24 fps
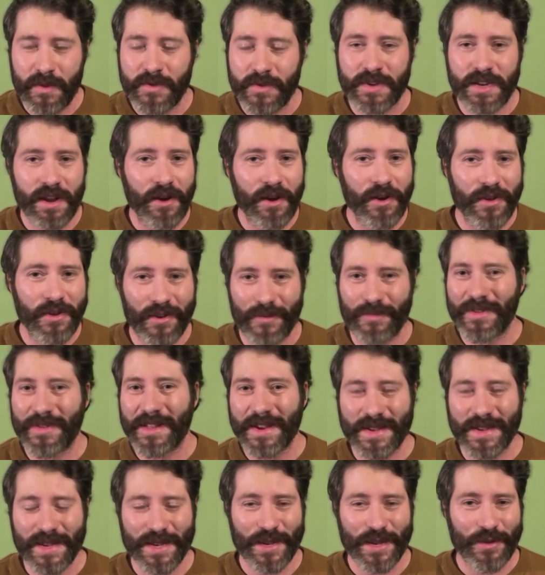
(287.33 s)
Most other
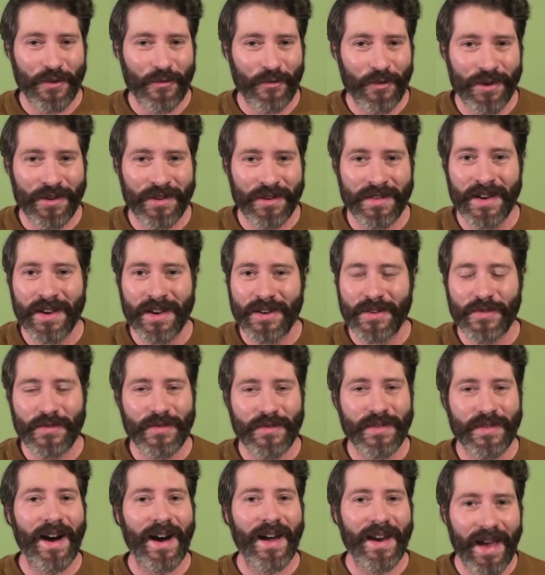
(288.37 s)
places in the world
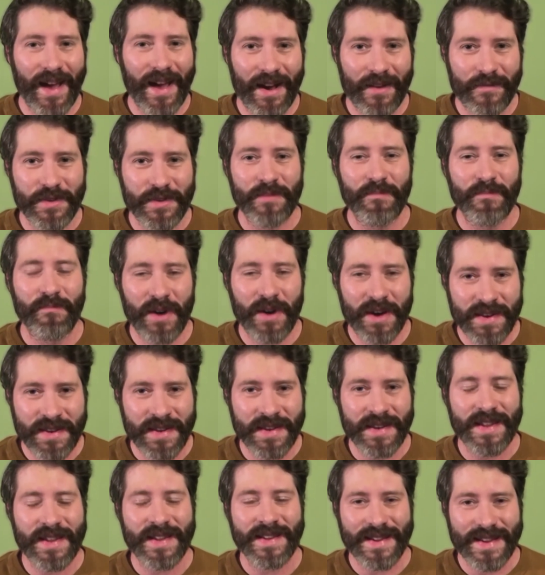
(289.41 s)
do not have as
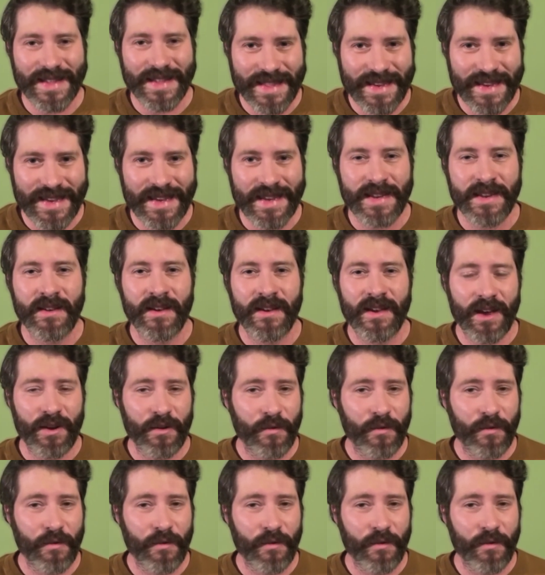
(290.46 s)
abundant and clean